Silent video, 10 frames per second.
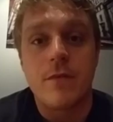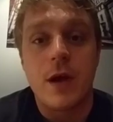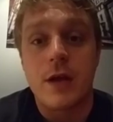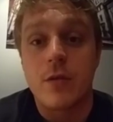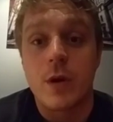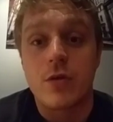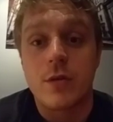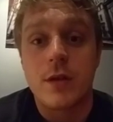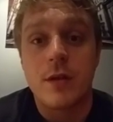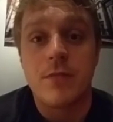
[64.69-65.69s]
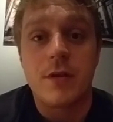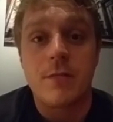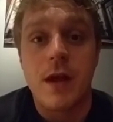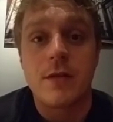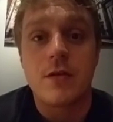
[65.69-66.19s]
guys are interested, please
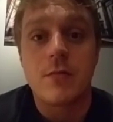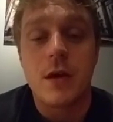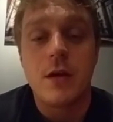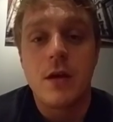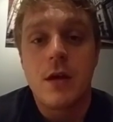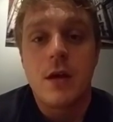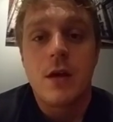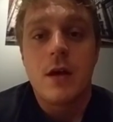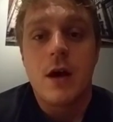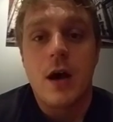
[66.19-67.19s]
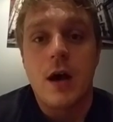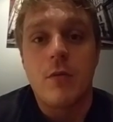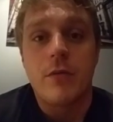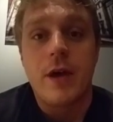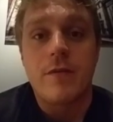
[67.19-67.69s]
message me.
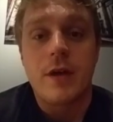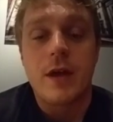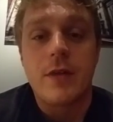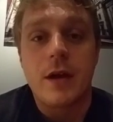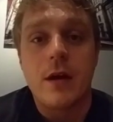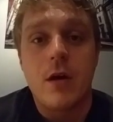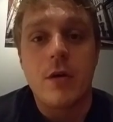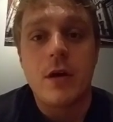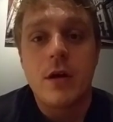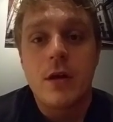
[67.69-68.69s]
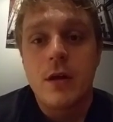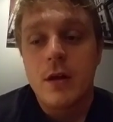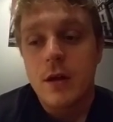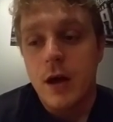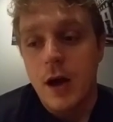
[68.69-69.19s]
We'll definitely get that going.
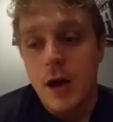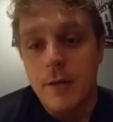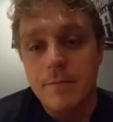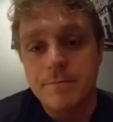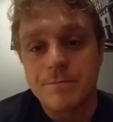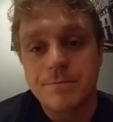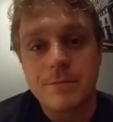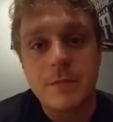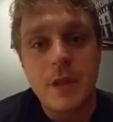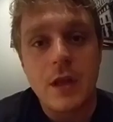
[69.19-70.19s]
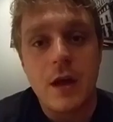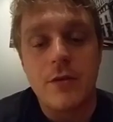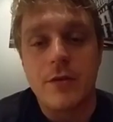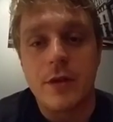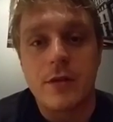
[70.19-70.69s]

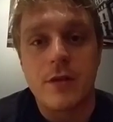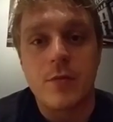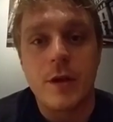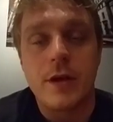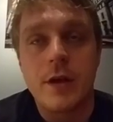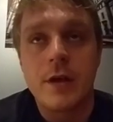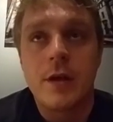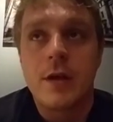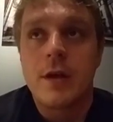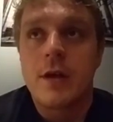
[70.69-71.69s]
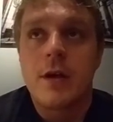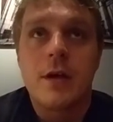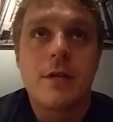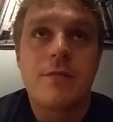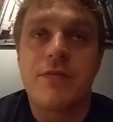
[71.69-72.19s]
Other things this week.
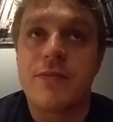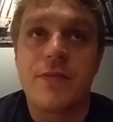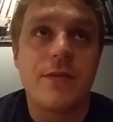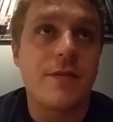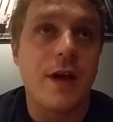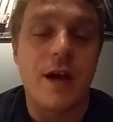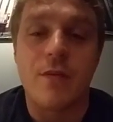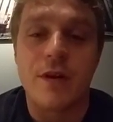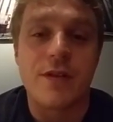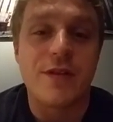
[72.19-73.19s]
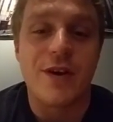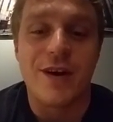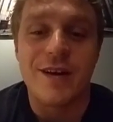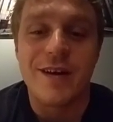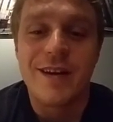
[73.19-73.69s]
God, where to
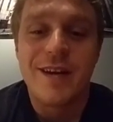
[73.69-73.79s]
start?